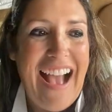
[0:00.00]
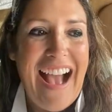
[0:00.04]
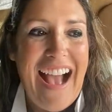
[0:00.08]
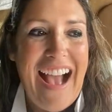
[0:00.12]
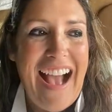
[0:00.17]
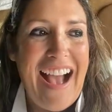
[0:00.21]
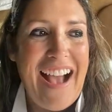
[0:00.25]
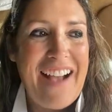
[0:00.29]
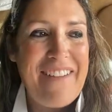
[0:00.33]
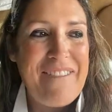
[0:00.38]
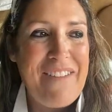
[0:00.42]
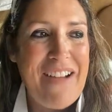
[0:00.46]

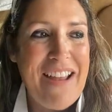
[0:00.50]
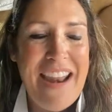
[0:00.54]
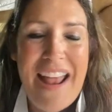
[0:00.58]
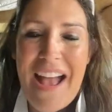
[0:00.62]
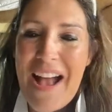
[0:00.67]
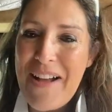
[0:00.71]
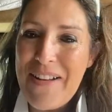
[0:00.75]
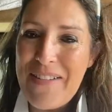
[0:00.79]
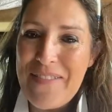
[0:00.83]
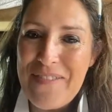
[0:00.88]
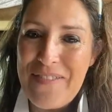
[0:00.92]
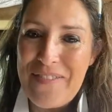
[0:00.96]
I went
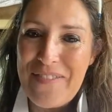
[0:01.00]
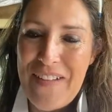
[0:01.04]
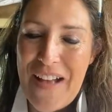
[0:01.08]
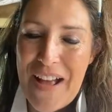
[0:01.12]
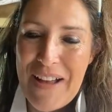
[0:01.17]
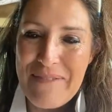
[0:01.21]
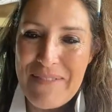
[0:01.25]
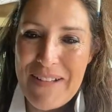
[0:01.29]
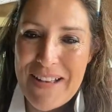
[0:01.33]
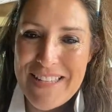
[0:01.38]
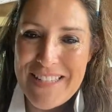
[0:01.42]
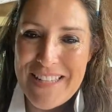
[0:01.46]
out and
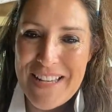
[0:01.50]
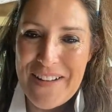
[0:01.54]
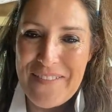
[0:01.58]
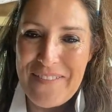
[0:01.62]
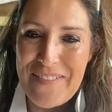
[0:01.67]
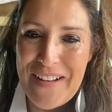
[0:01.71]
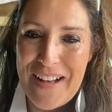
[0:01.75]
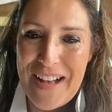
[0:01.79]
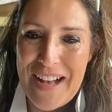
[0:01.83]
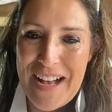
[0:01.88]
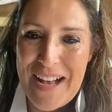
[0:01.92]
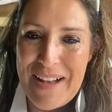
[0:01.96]
found myself
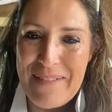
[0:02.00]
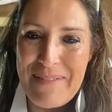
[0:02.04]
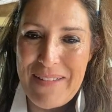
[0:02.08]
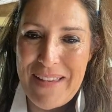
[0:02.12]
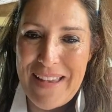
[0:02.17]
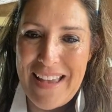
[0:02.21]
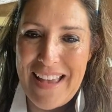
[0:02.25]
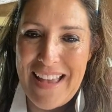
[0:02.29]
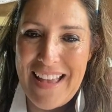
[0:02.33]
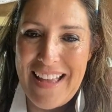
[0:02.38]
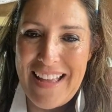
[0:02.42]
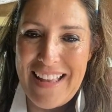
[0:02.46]
a
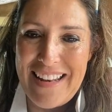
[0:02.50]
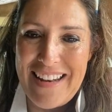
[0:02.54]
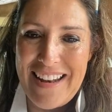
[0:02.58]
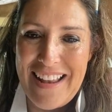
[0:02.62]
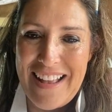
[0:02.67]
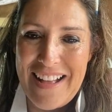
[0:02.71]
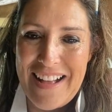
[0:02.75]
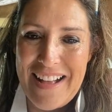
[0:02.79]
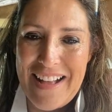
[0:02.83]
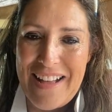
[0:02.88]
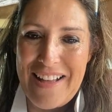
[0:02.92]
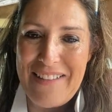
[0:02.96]
hobby and
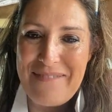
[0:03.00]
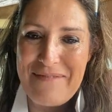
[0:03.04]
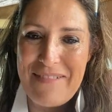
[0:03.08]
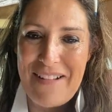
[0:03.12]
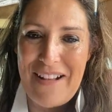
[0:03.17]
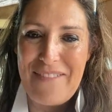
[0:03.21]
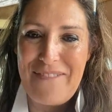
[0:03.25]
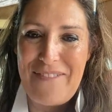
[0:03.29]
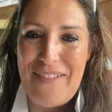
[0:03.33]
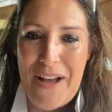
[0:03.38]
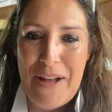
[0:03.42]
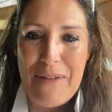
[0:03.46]

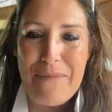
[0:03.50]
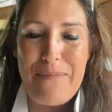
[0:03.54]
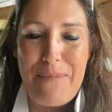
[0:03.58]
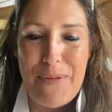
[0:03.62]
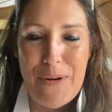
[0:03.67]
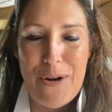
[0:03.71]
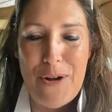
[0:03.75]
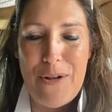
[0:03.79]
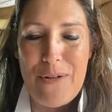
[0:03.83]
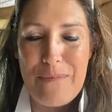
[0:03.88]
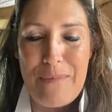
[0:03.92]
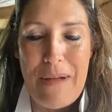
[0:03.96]
found
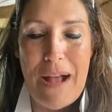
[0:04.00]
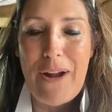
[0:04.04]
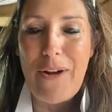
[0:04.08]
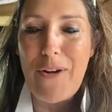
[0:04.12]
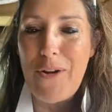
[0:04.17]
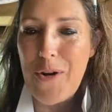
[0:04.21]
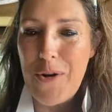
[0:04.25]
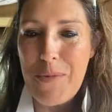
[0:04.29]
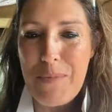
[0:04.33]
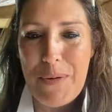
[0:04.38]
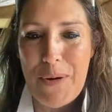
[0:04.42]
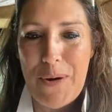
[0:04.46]
my
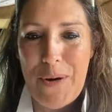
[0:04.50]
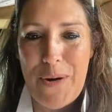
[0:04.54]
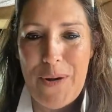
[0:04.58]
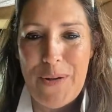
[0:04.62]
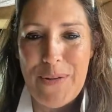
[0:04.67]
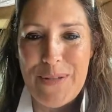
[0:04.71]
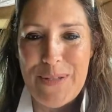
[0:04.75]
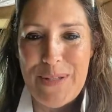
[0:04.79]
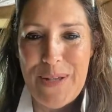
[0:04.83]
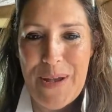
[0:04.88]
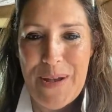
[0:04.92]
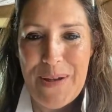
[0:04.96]
girl Pearl.
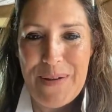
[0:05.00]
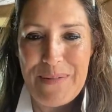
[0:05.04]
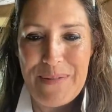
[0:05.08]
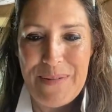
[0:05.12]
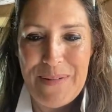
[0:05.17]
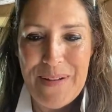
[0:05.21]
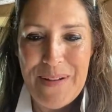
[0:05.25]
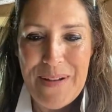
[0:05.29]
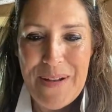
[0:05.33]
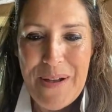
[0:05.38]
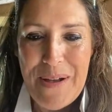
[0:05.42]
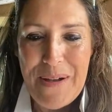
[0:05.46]
So
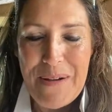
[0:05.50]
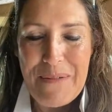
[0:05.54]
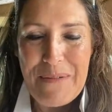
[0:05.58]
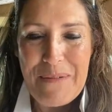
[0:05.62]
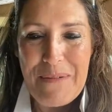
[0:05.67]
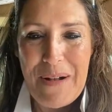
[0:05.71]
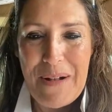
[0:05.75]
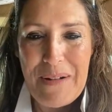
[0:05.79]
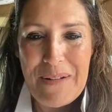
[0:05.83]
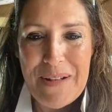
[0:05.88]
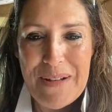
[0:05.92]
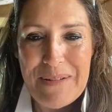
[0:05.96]

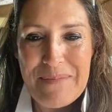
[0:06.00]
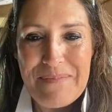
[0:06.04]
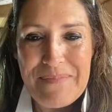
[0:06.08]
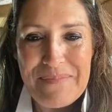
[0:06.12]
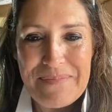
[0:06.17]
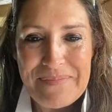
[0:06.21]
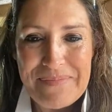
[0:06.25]
welcome.